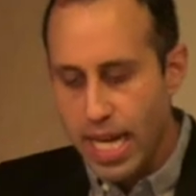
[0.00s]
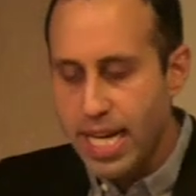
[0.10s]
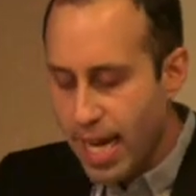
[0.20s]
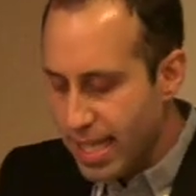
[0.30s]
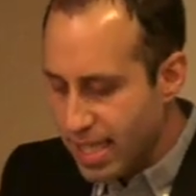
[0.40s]

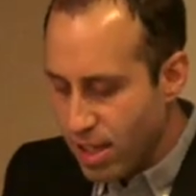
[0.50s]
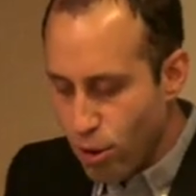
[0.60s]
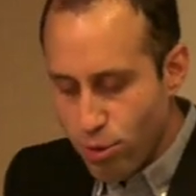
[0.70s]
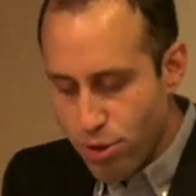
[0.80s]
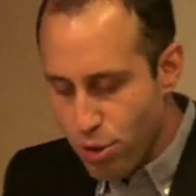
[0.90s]
In
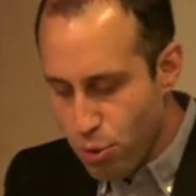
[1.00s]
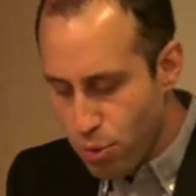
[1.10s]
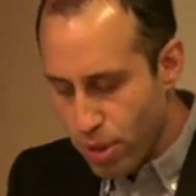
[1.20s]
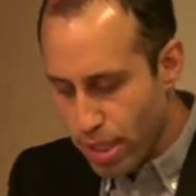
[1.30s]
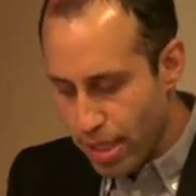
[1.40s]
1902,
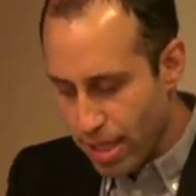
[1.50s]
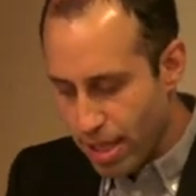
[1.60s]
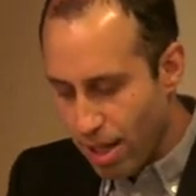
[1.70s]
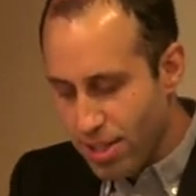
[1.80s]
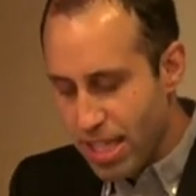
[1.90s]
the
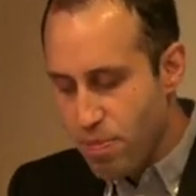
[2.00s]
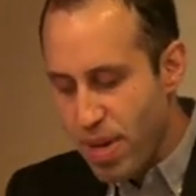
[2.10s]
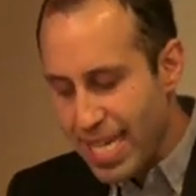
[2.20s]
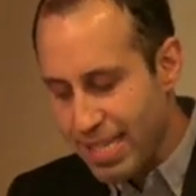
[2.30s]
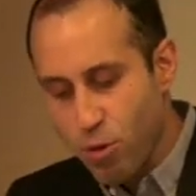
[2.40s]

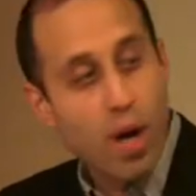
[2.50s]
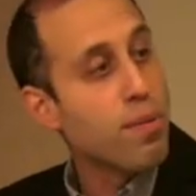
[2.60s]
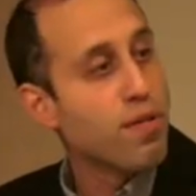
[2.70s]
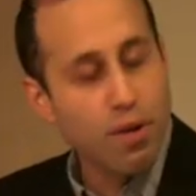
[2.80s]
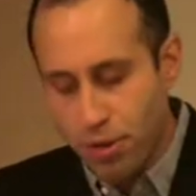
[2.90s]
London-based
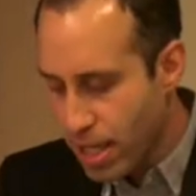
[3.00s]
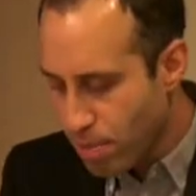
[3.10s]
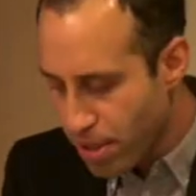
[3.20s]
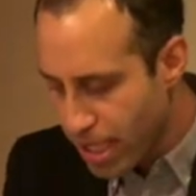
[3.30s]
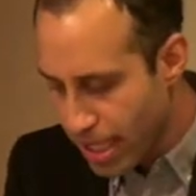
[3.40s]
gramophone
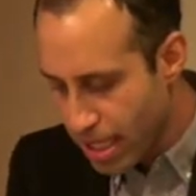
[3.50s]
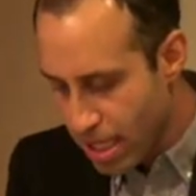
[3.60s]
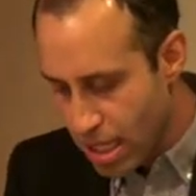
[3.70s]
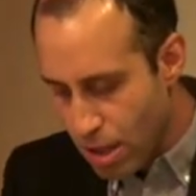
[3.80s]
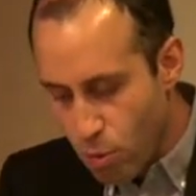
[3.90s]
company
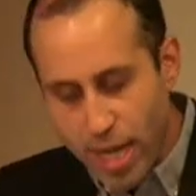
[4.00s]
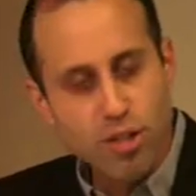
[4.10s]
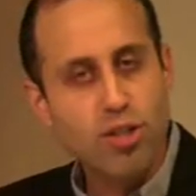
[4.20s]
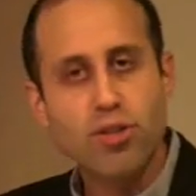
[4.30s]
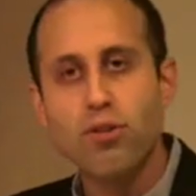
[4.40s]

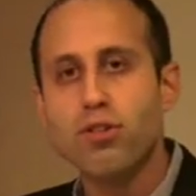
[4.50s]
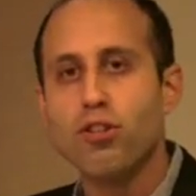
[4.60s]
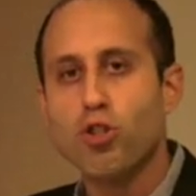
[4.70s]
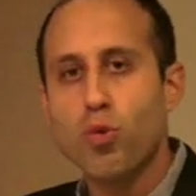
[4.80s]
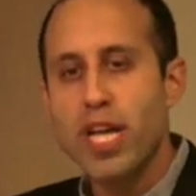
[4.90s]
registered
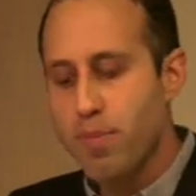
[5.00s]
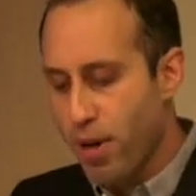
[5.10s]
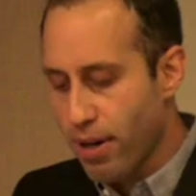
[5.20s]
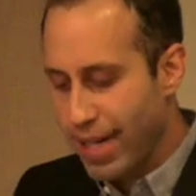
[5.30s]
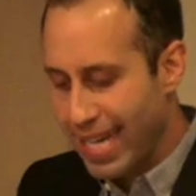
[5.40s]
their
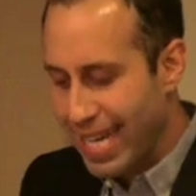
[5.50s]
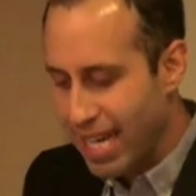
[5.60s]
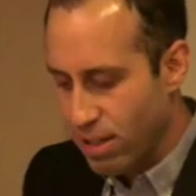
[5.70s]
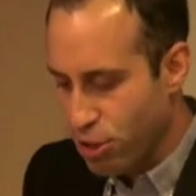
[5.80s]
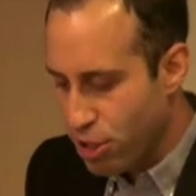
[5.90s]
trademark in
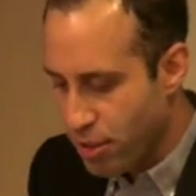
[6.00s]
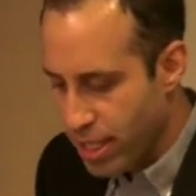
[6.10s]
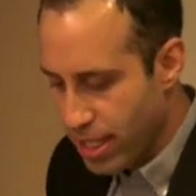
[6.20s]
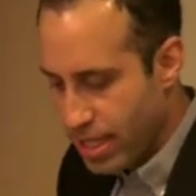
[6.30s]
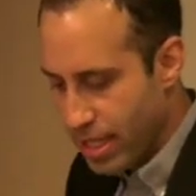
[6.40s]

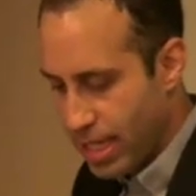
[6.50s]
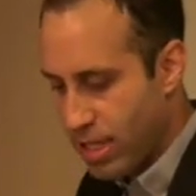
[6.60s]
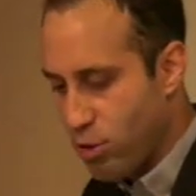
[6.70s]
Algeria and